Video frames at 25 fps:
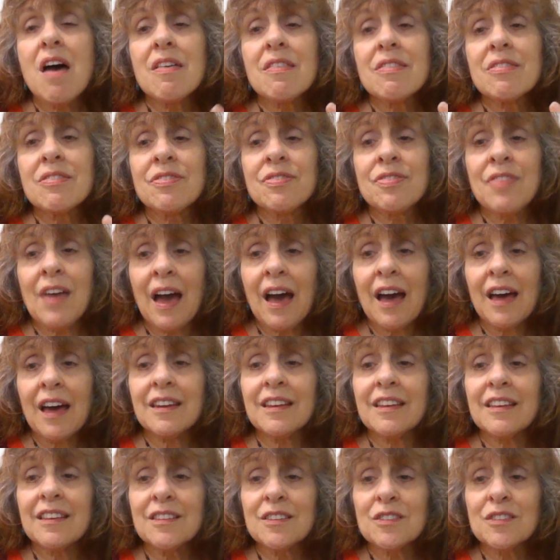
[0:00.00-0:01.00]

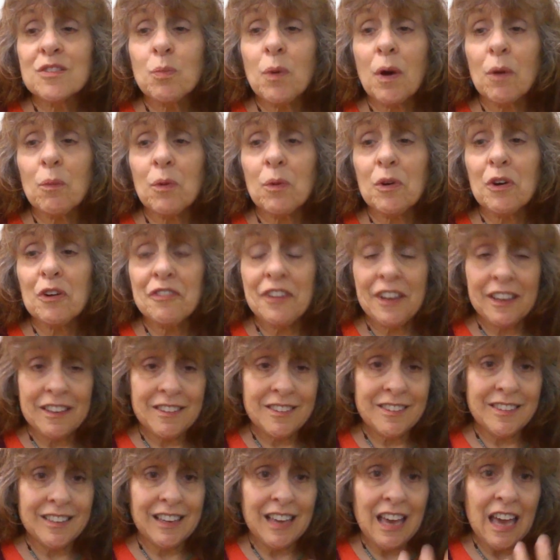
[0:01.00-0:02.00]
that is what we're
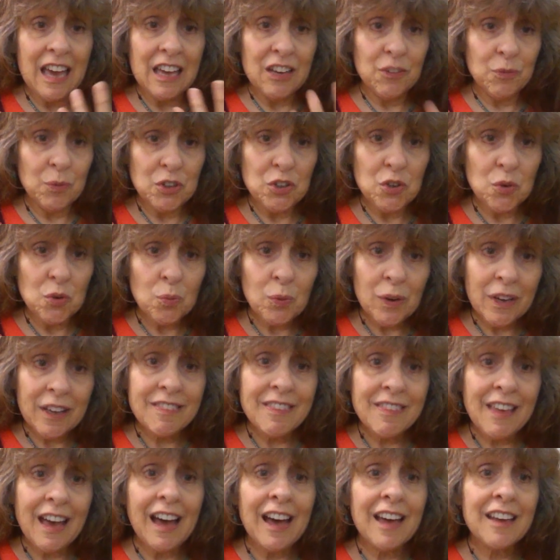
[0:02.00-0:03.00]
facing. And when you
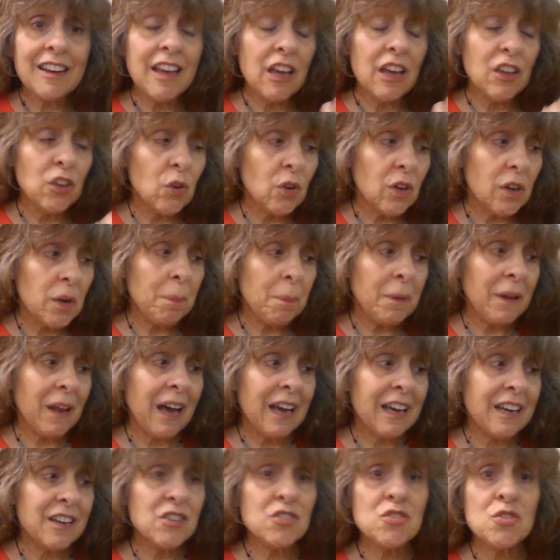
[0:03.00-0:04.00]
read that, you can
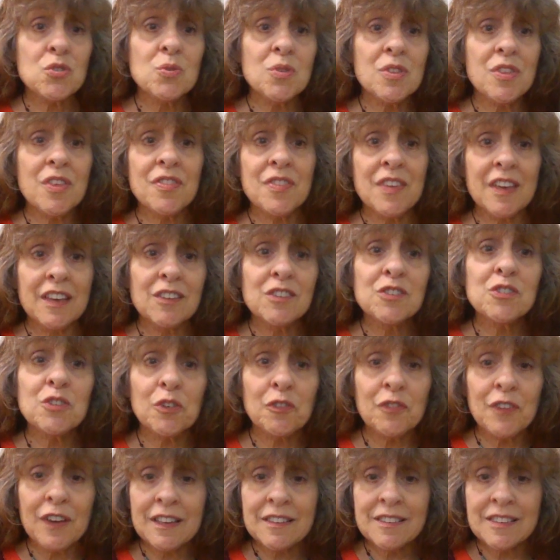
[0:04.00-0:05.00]
apply it to the things you're
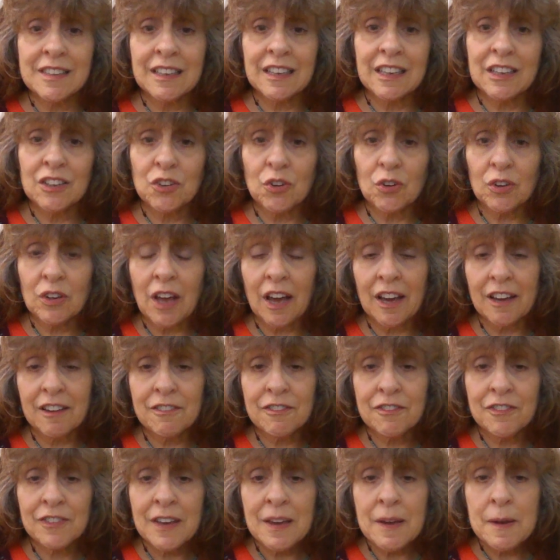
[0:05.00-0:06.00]
facing in your
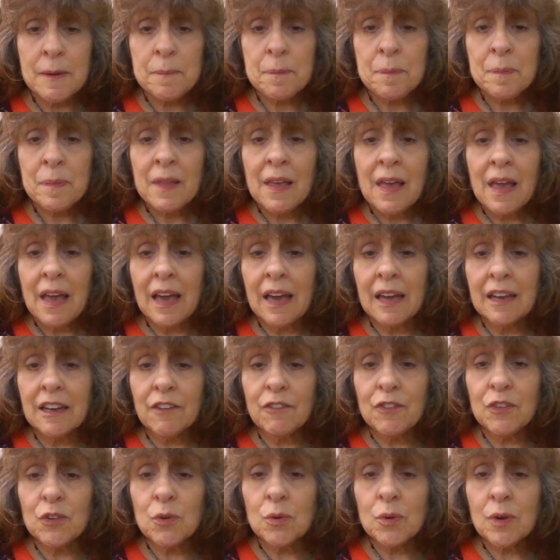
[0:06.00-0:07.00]
life. And
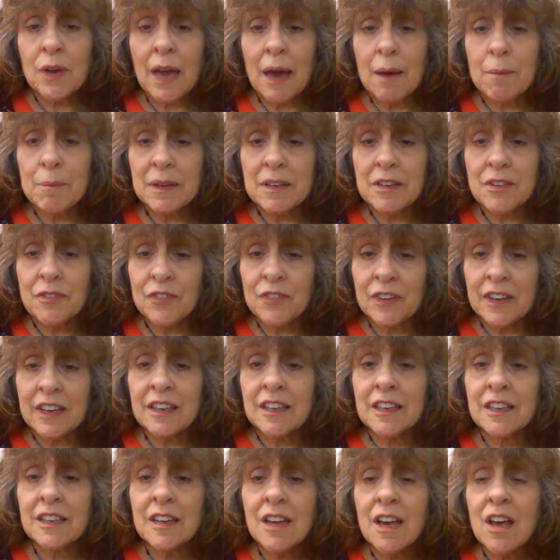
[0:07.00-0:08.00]
if you can be
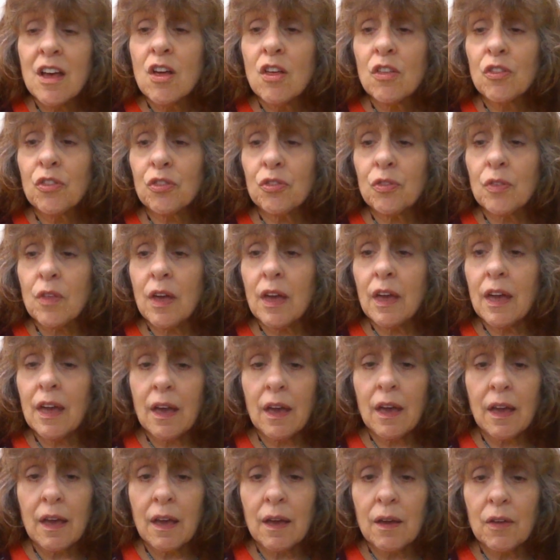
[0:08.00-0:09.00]
defeated
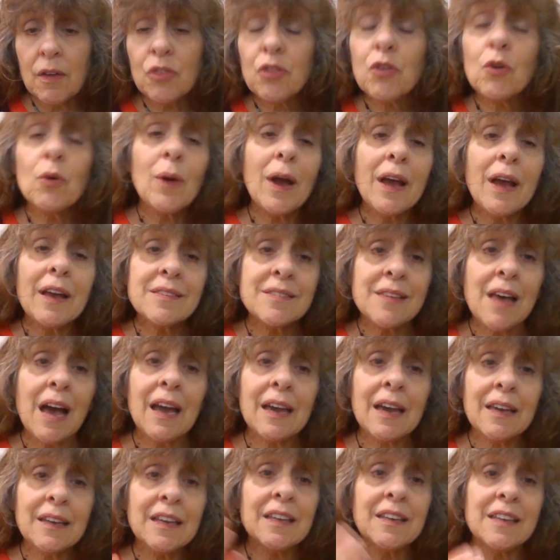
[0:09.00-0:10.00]
through
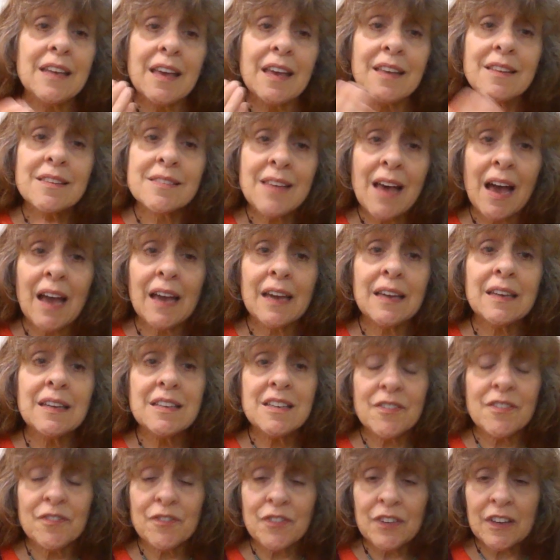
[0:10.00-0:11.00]
anxiety, and the anxiety
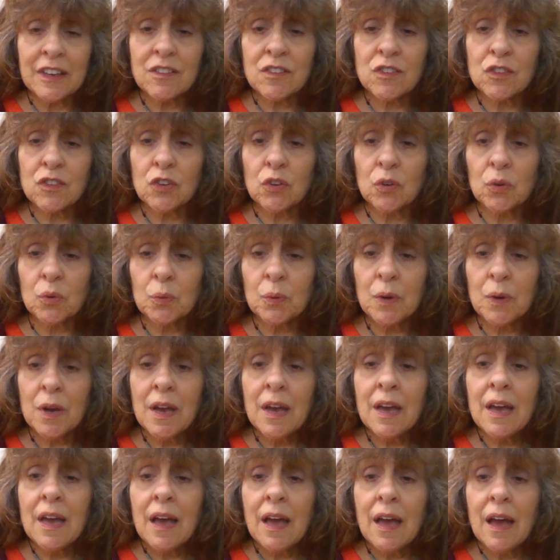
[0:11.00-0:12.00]
defeats you,
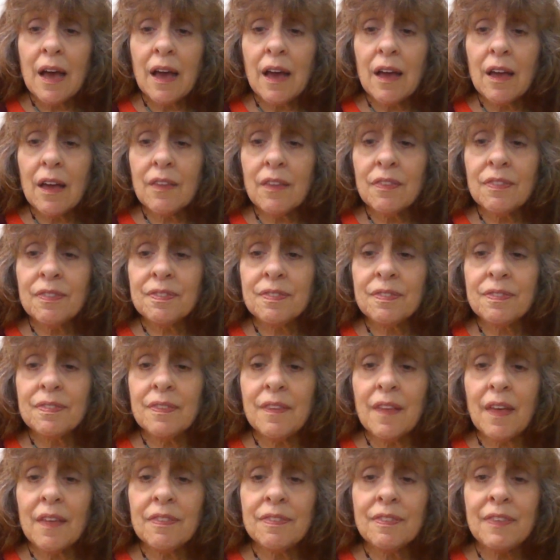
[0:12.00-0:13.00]

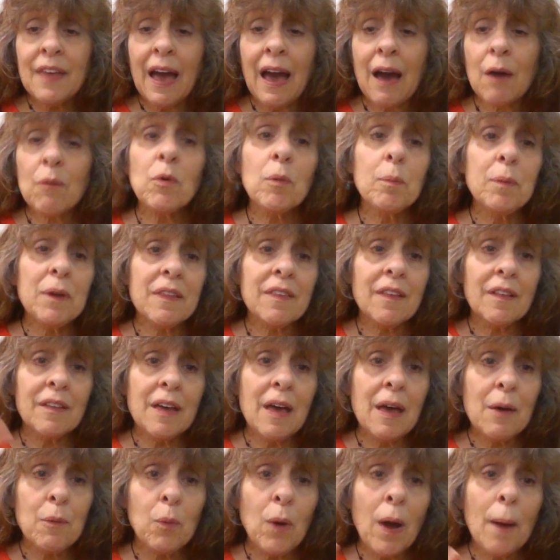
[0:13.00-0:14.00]
that will be
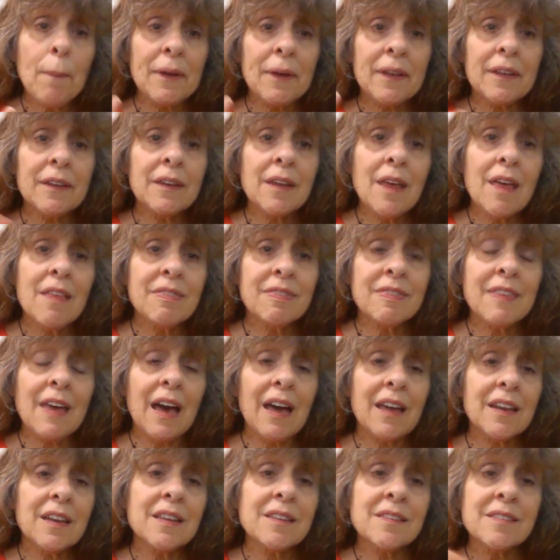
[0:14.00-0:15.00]
the weapon
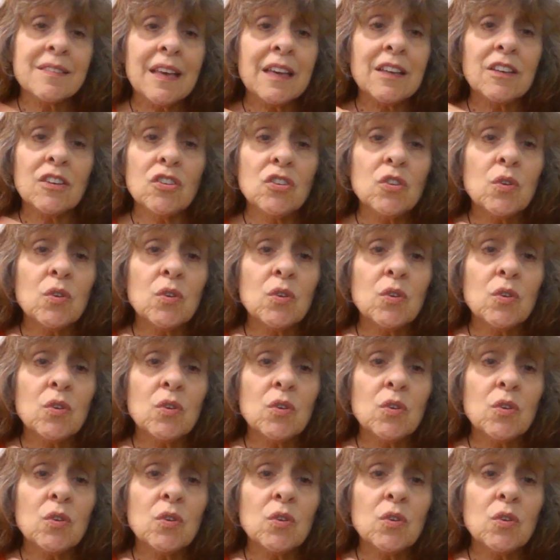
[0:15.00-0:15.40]
that Satan